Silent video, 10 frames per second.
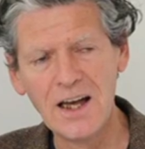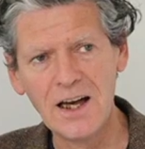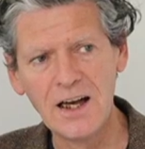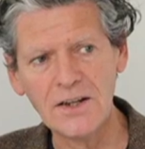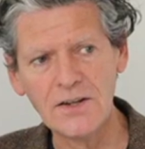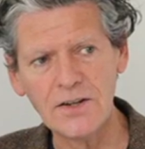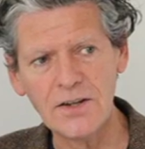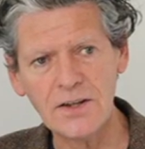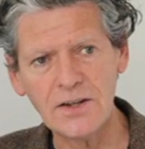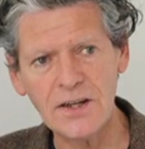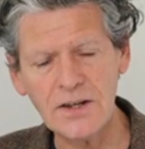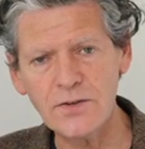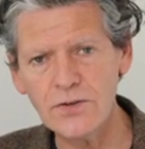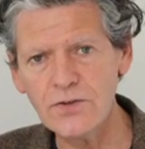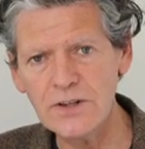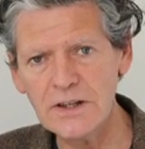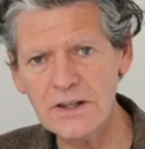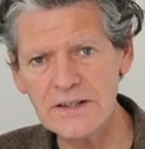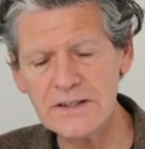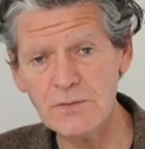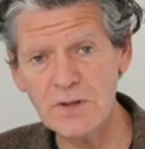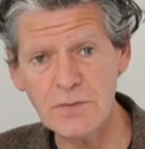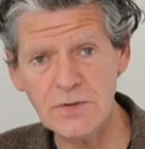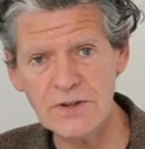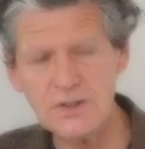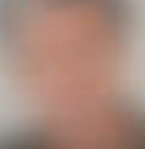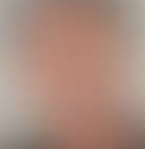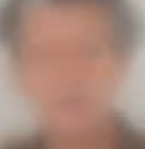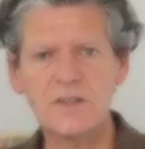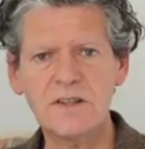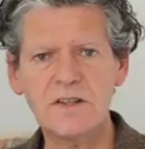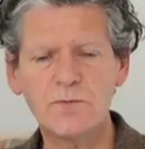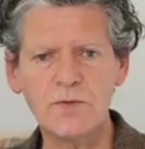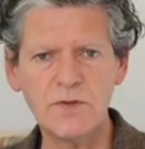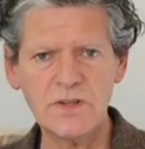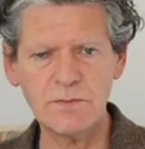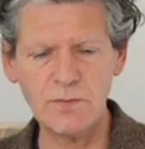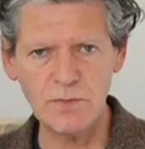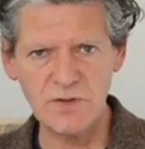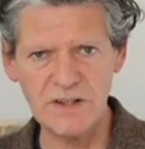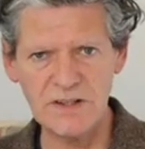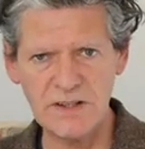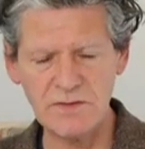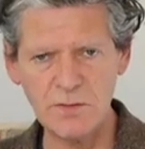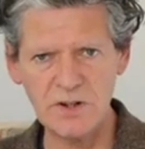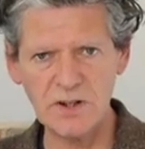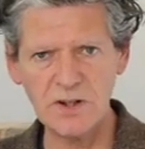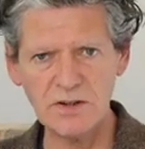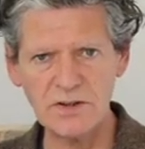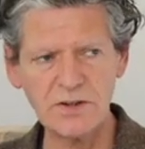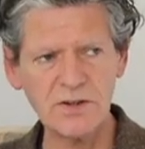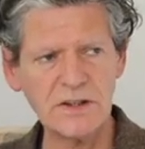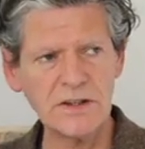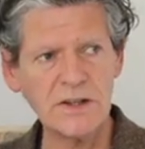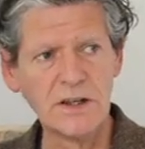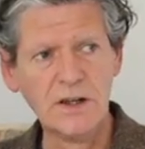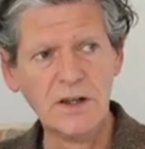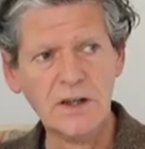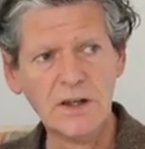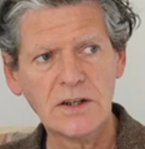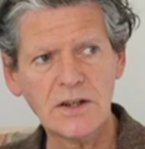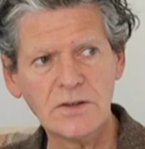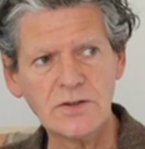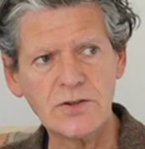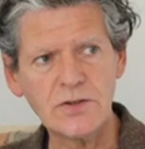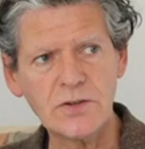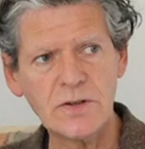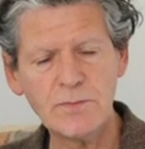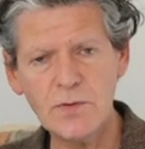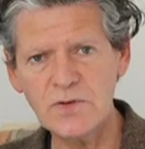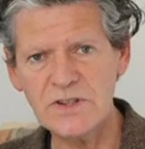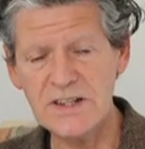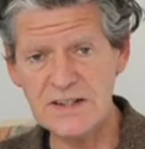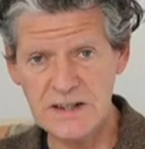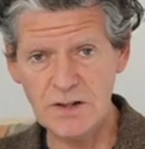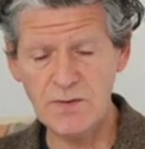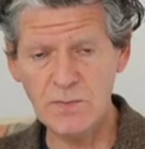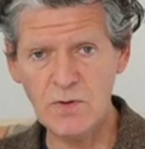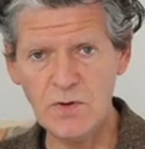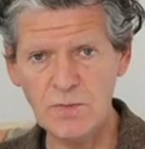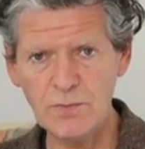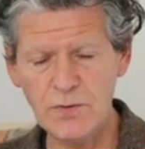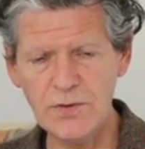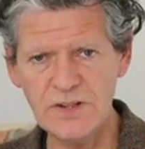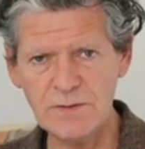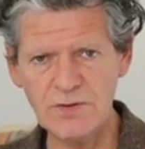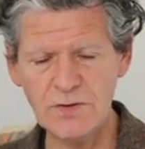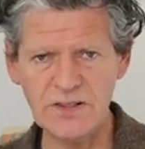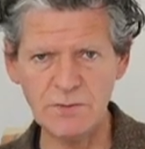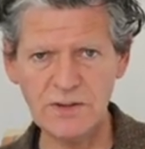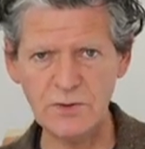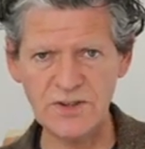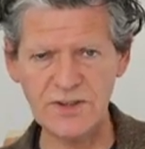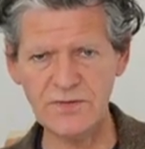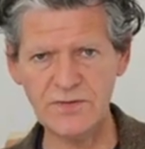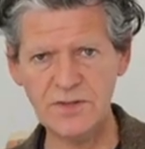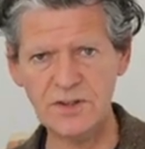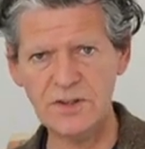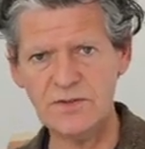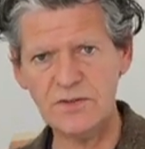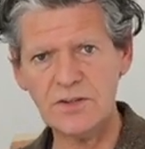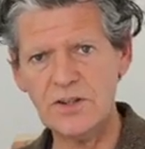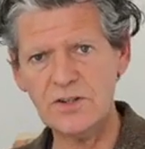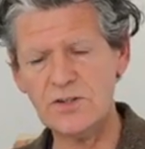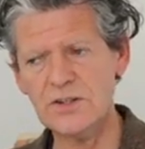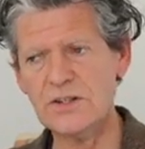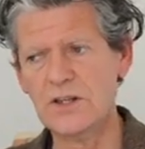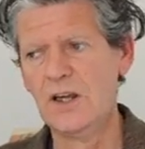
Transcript: and they too realised they were a Buddhist. Instead of Buddhism imposing itself upon a culture, the culture imposes itself upon Buddhism, so that's why it looks different in different countries.